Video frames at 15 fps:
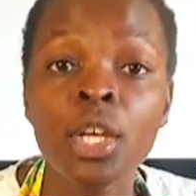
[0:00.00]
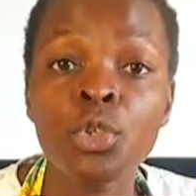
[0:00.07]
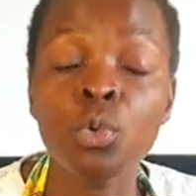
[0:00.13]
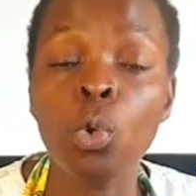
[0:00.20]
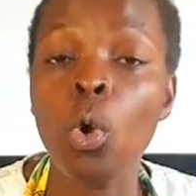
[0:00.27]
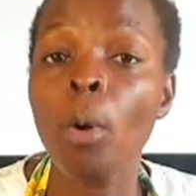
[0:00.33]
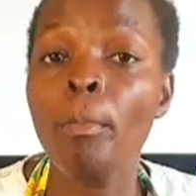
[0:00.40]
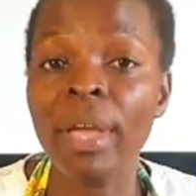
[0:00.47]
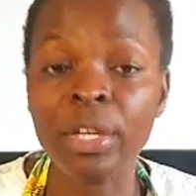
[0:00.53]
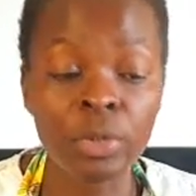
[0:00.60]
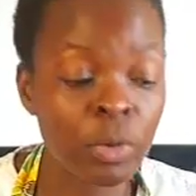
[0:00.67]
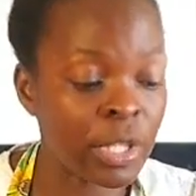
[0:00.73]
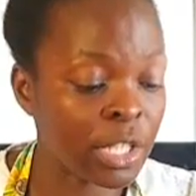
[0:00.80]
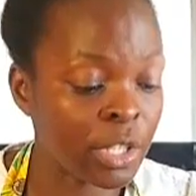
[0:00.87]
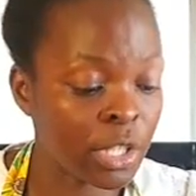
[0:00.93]
to go back to
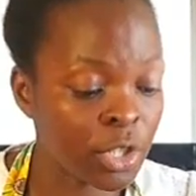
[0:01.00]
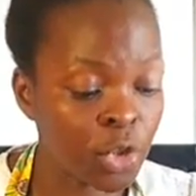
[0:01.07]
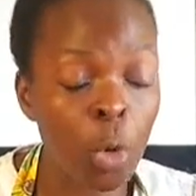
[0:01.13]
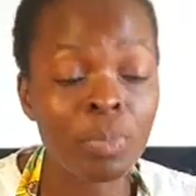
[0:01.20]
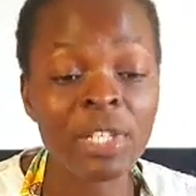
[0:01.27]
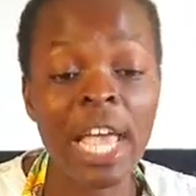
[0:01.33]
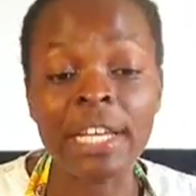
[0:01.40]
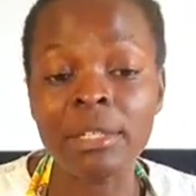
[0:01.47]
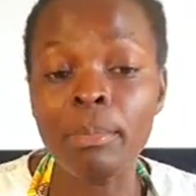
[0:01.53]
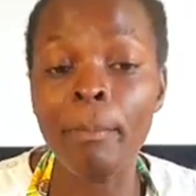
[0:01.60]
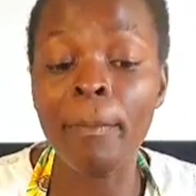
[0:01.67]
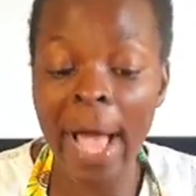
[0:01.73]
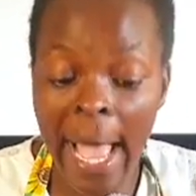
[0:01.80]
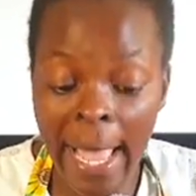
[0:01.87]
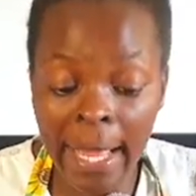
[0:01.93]
the shops and
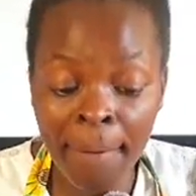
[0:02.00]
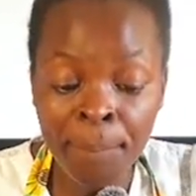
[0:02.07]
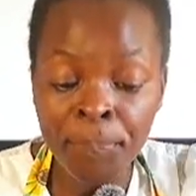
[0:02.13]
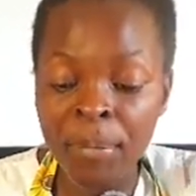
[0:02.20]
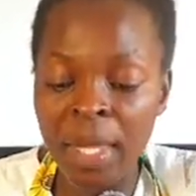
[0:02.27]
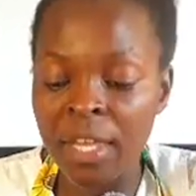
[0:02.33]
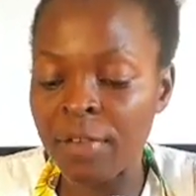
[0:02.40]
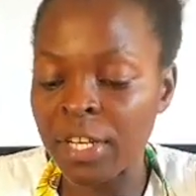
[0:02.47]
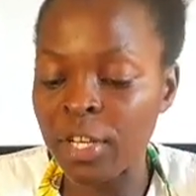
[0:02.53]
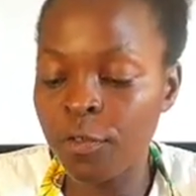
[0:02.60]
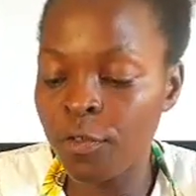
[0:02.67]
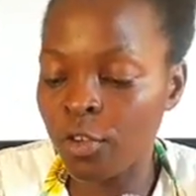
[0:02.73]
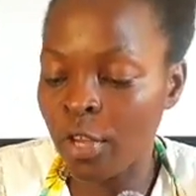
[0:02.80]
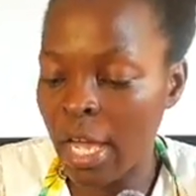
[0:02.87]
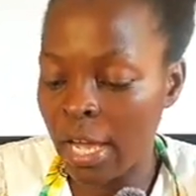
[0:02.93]
buy, even if
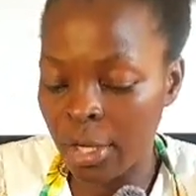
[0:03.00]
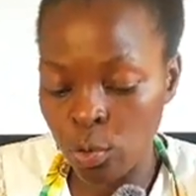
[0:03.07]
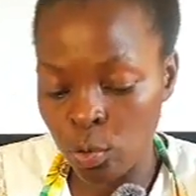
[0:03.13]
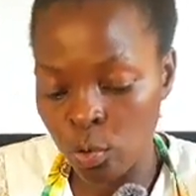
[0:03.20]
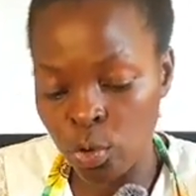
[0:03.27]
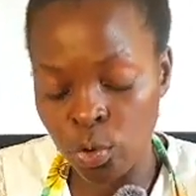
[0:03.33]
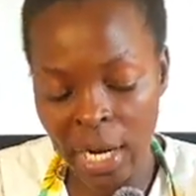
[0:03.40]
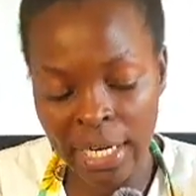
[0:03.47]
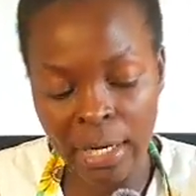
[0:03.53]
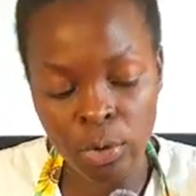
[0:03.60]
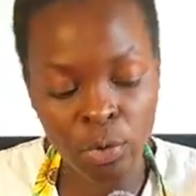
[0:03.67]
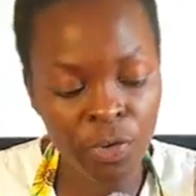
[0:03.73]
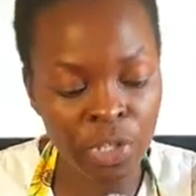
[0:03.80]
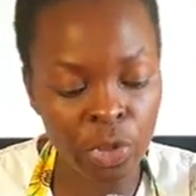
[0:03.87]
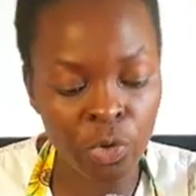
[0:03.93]
you run out
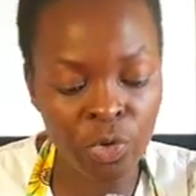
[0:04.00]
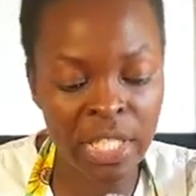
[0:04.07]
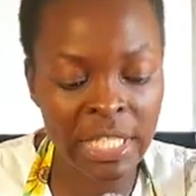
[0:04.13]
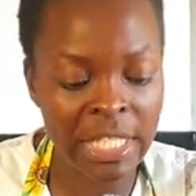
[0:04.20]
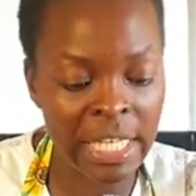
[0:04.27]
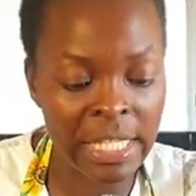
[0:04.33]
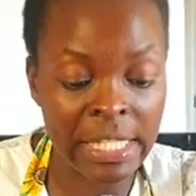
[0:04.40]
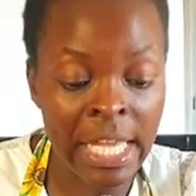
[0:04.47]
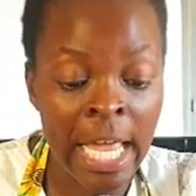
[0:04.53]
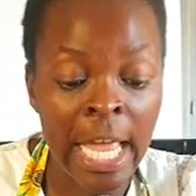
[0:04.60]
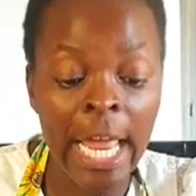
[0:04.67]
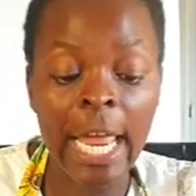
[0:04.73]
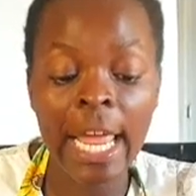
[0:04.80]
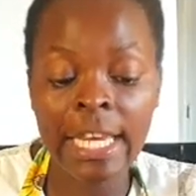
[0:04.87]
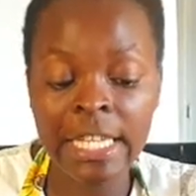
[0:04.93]
of ingredients.
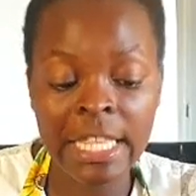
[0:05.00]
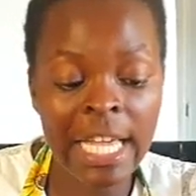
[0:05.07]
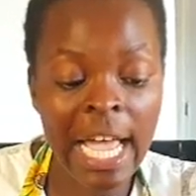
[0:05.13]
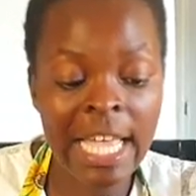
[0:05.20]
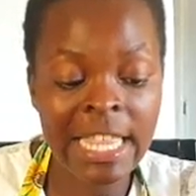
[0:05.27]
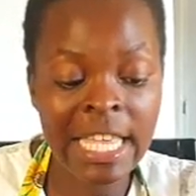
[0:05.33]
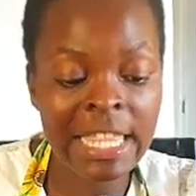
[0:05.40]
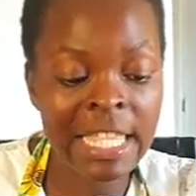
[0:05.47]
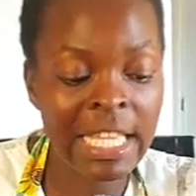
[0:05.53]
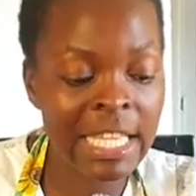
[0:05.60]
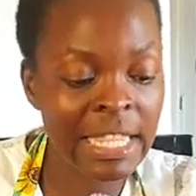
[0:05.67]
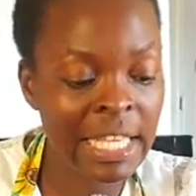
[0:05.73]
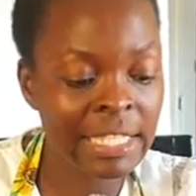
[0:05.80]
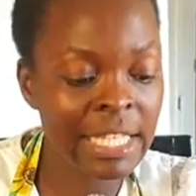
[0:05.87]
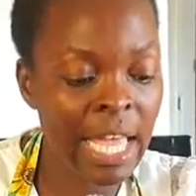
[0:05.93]
And the other thing
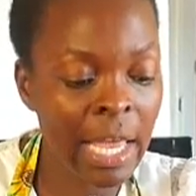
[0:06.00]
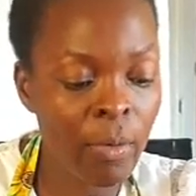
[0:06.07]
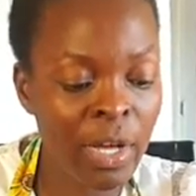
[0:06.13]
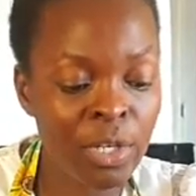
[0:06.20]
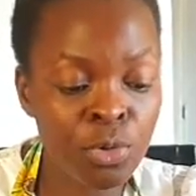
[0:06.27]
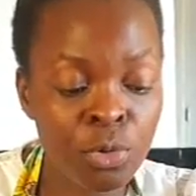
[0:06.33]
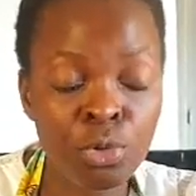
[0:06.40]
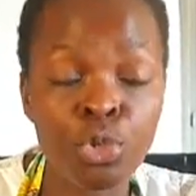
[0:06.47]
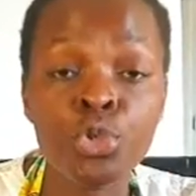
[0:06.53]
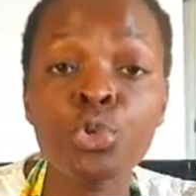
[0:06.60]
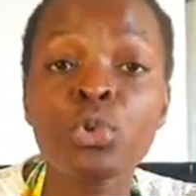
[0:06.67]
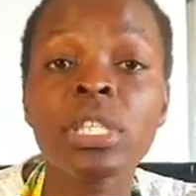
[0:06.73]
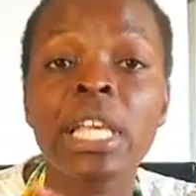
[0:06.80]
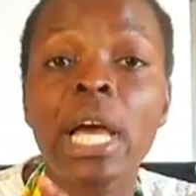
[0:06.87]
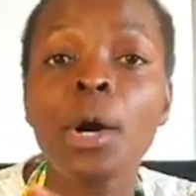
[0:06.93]
that I want to do,
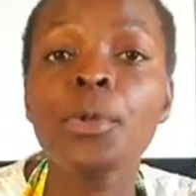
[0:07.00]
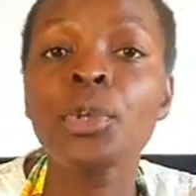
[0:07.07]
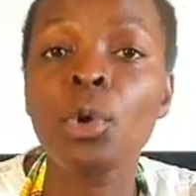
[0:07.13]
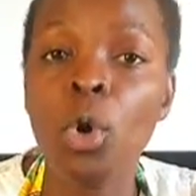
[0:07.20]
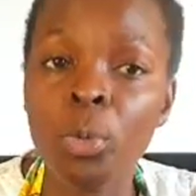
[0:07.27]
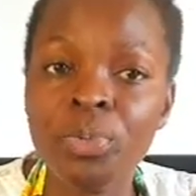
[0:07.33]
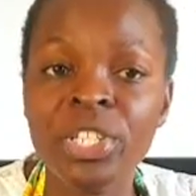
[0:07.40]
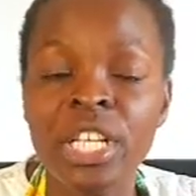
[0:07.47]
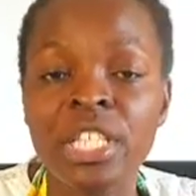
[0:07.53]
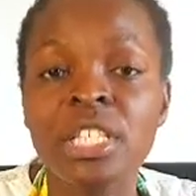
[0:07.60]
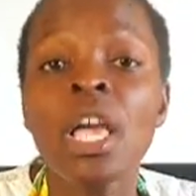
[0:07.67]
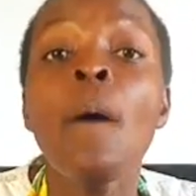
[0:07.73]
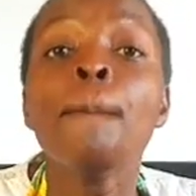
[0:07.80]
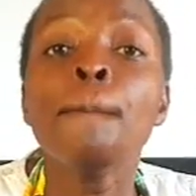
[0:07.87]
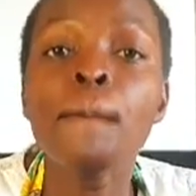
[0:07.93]
choose healthy options
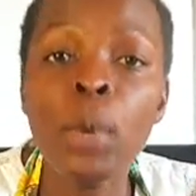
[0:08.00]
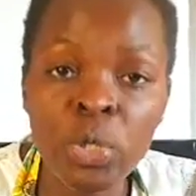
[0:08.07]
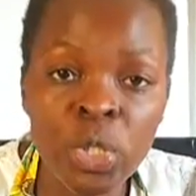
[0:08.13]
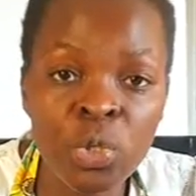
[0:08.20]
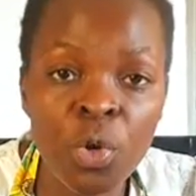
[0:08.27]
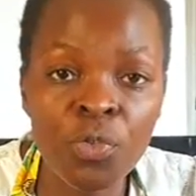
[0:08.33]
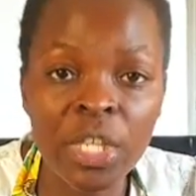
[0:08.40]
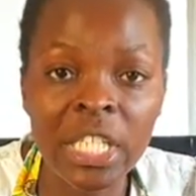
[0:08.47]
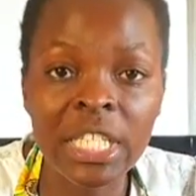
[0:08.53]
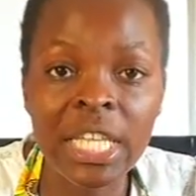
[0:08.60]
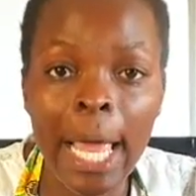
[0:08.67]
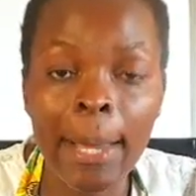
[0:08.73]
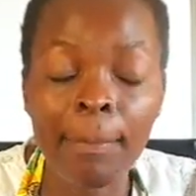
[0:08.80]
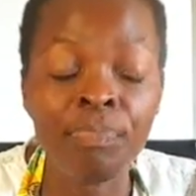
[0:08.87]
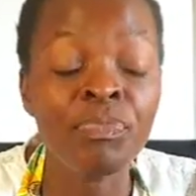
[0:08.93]
most of the
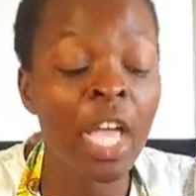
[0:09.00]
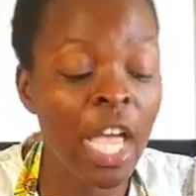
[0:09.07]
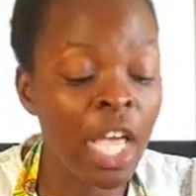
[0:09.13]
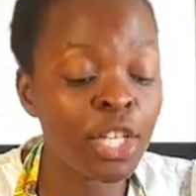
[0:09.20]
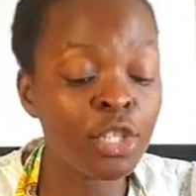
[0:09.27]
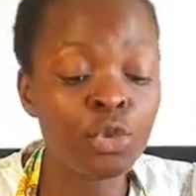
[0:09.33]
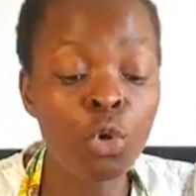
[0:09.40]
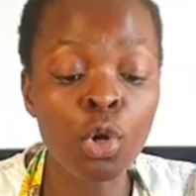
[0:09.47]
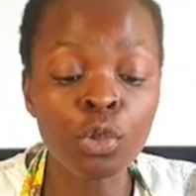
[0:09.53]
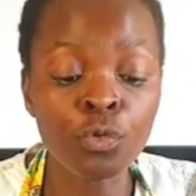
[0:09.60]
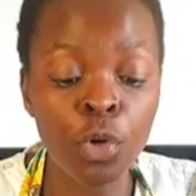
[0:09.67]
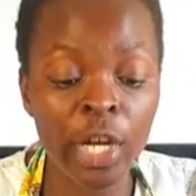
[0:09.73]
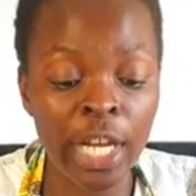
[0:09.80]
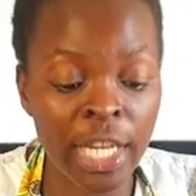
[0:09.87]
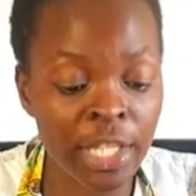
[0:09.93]
time. And don't
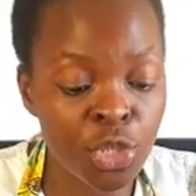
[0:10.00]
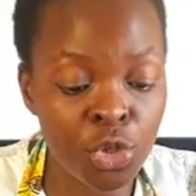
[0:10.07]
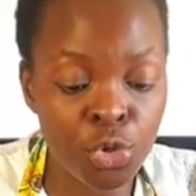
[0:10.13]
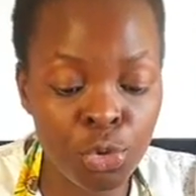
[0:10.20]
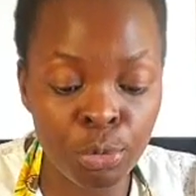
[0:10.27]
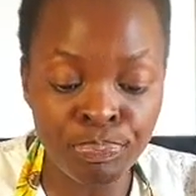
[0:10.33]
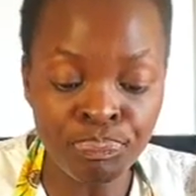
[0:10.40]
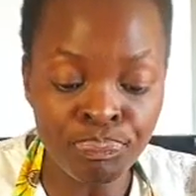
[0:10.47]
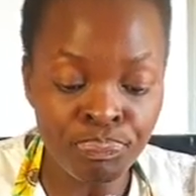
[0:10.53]
forget to